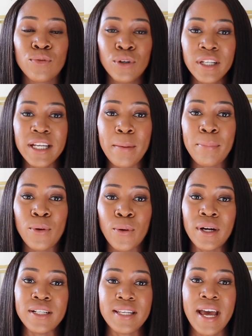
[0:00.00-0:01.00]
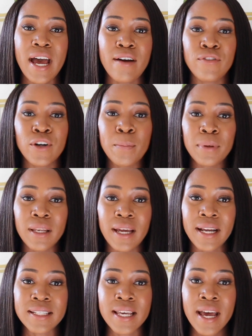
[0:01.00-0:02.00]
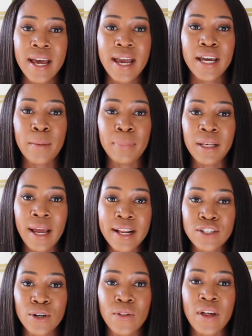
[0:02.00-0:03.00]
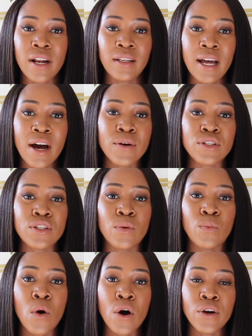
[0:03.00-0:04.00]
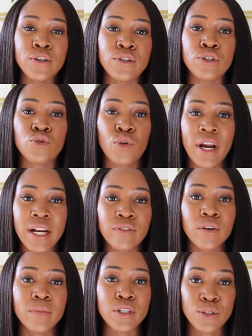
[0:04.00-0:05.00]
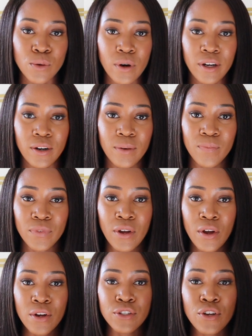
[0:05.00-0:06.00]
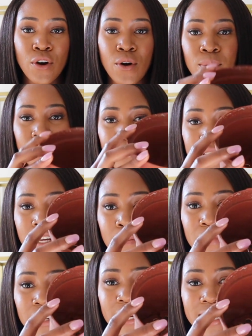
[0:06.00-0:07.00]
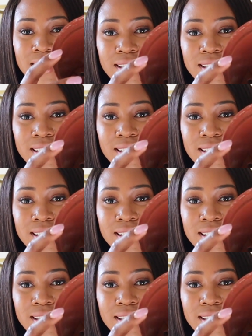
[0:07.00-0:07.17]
really important to have your plant in a planter that allows the water to drain from the soil. So something like